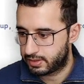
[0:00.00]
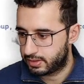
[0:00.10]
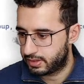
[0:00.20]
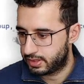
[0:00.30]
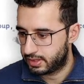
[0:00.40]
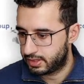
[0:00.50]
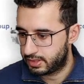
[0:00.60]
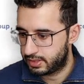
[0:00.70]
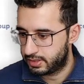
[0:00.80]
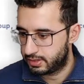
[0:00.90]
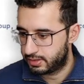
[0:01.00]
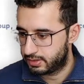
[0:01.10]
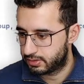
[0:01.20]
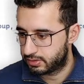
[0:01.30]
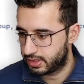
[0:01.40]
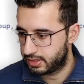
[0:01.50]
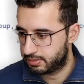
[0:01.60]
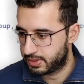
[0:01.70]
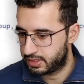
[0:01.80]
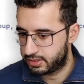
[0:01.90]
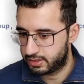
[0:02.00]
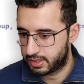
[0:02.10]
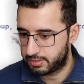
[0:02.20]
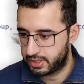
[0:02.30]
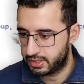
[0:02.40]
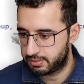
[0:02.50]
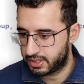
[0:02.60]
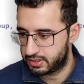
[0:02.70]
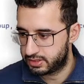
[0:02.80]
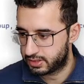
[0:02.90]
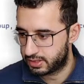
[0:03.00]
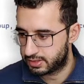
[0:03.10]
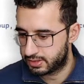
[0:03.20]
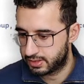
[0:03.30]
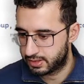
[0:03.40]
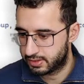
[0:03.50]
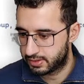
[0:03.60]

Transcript: And updating the managed cluster.